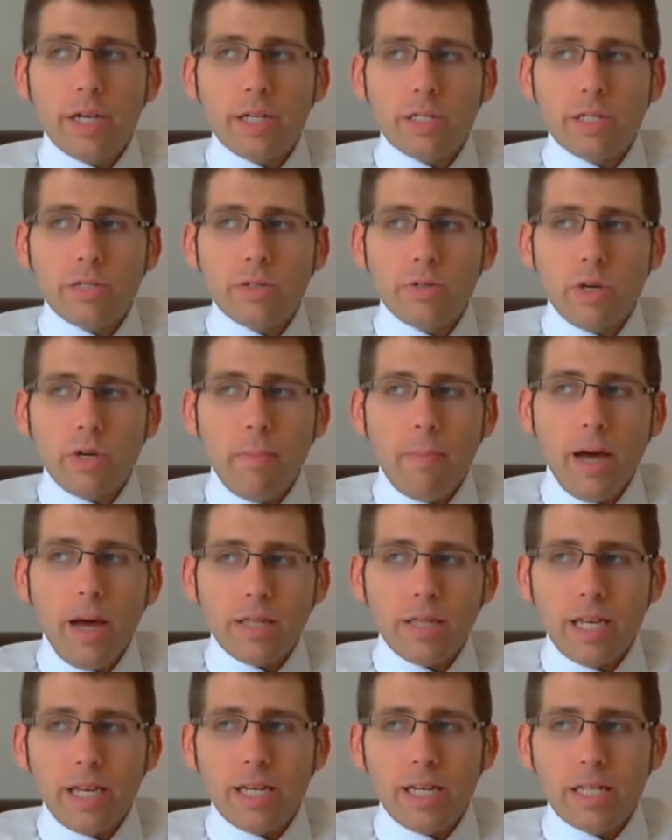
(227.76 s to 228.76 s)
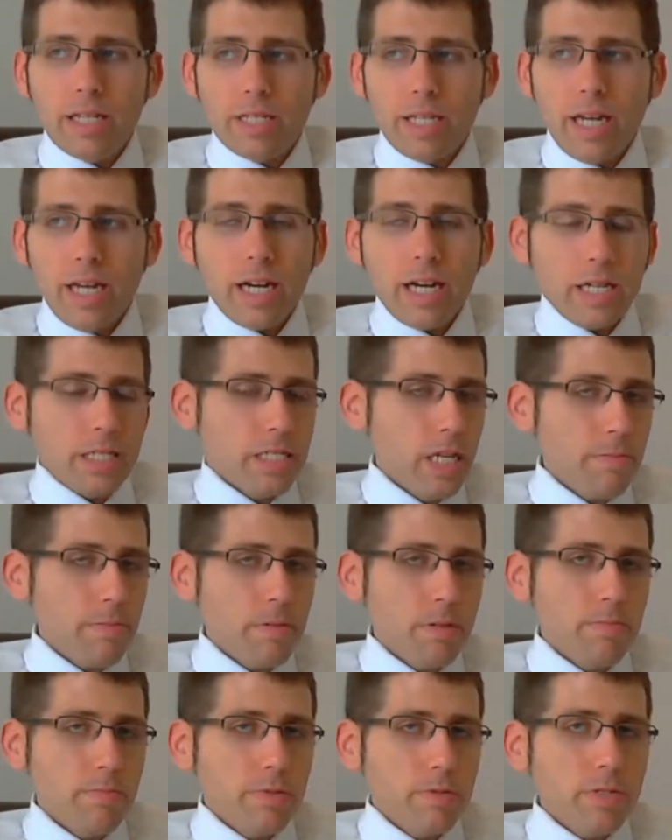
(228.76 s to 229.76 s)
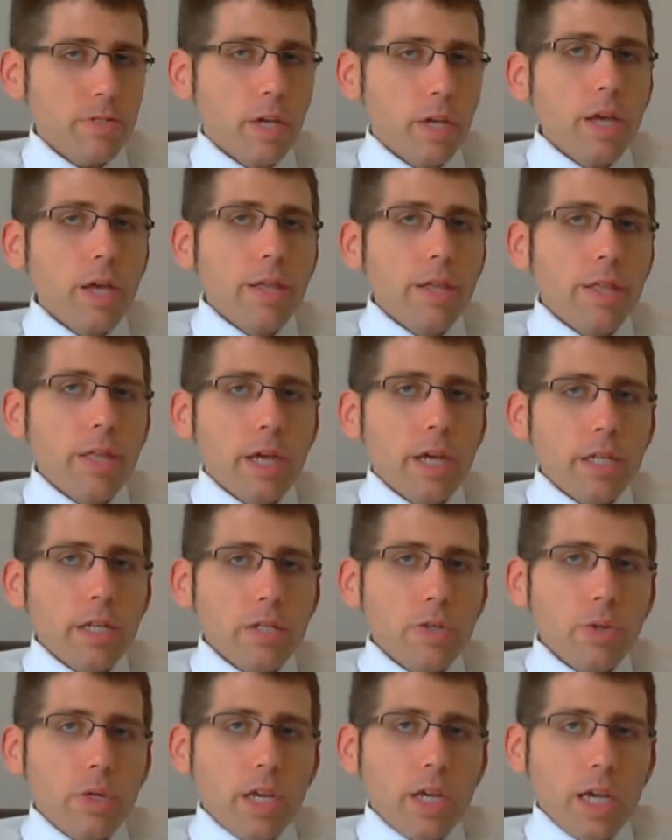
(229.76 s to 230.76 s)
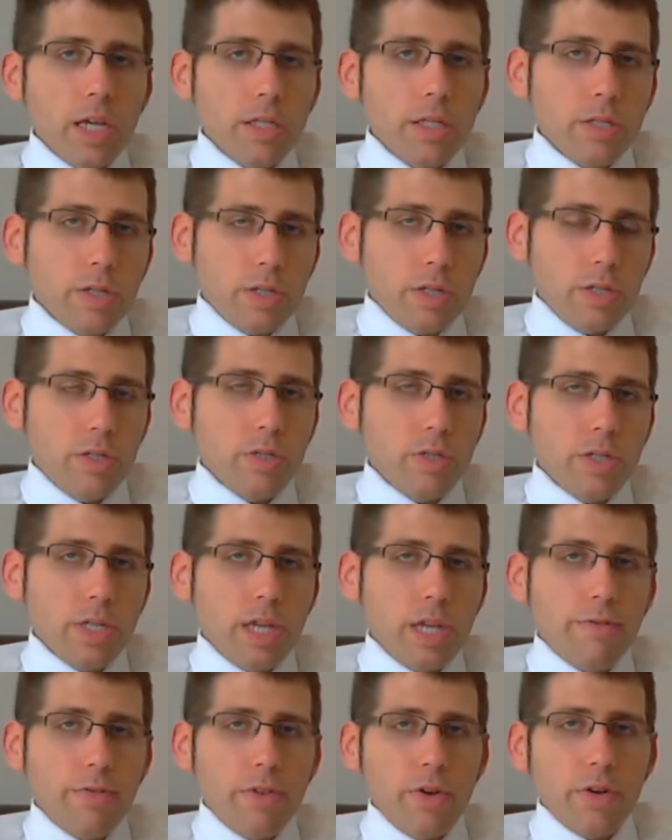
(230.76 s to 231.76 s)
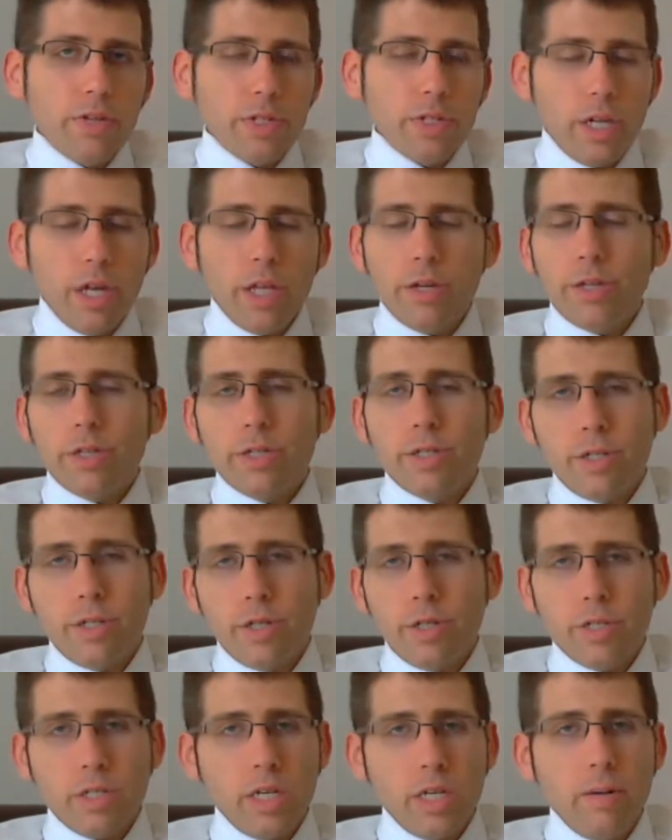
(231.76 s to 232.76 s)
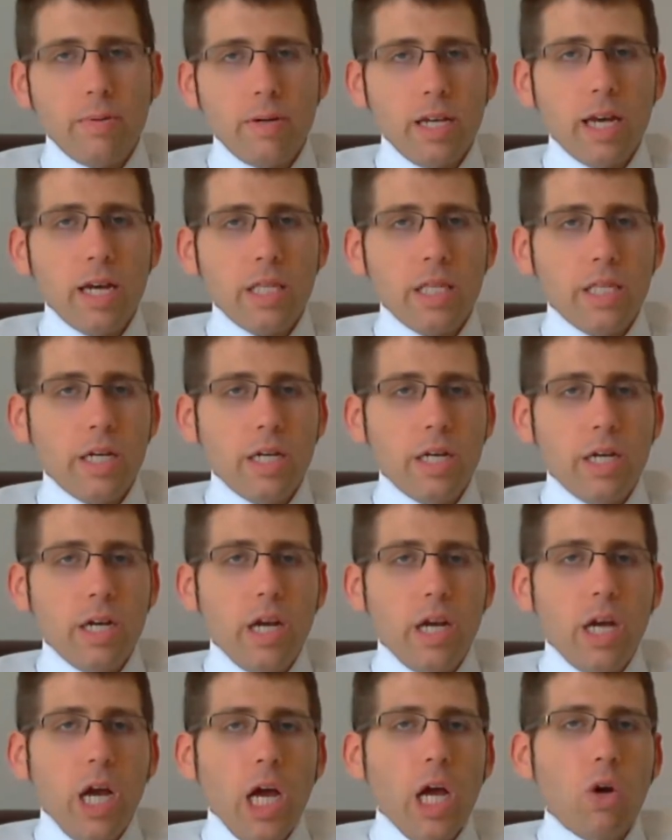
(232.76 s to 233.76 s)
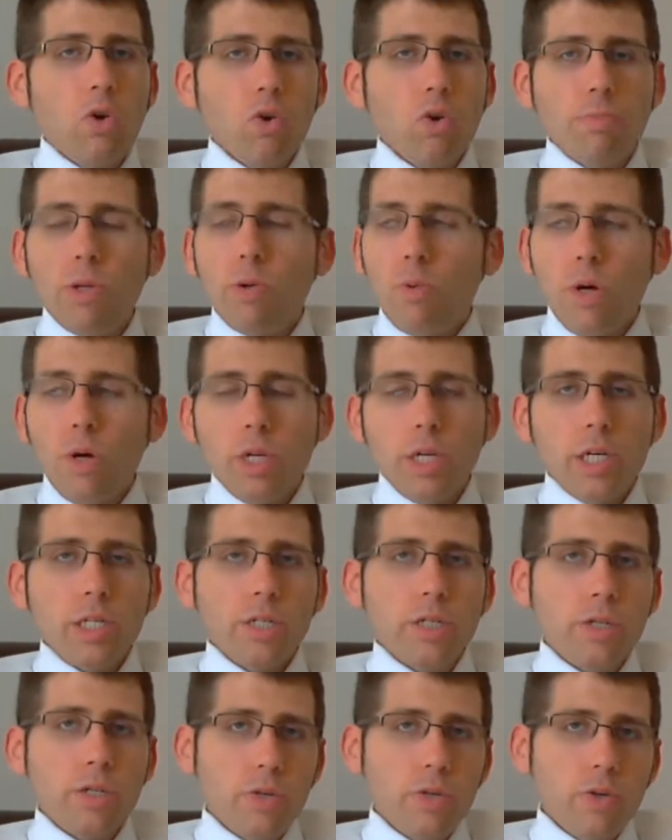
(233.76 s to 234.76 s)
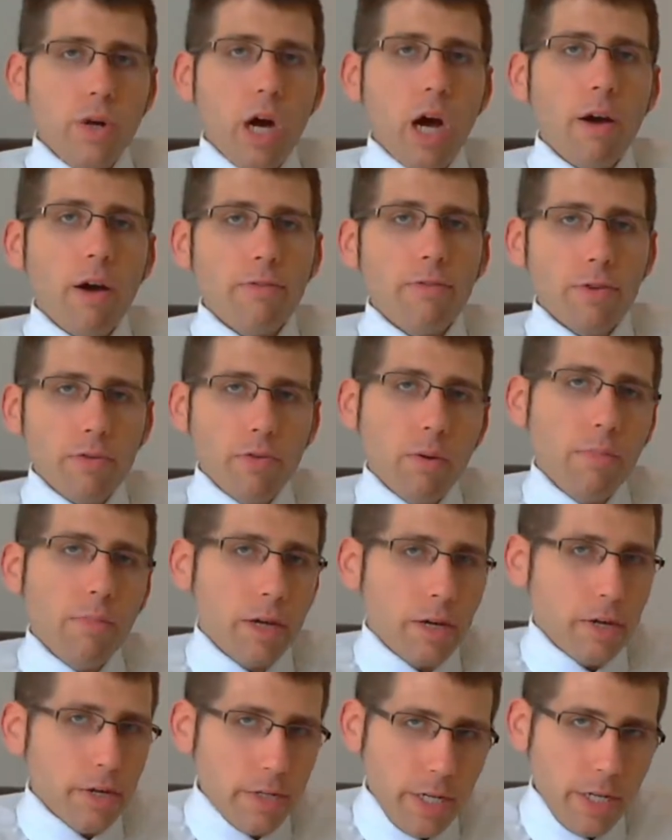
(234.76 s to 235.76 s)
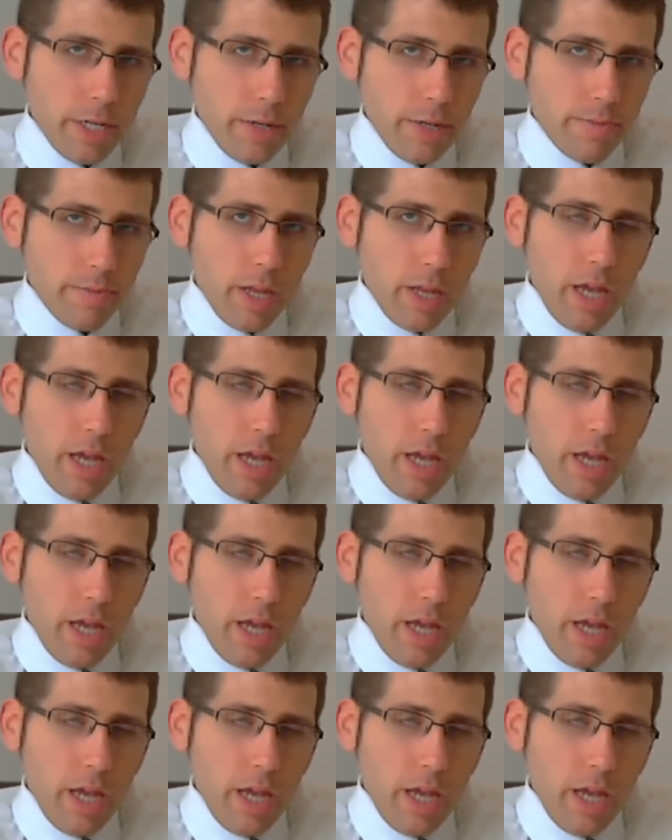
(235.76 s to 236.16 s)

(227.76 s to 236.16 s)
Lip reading: to an amount that is not acceptable, then you can look to see if there is another insurance company out there who would be willing to offer you a better deal.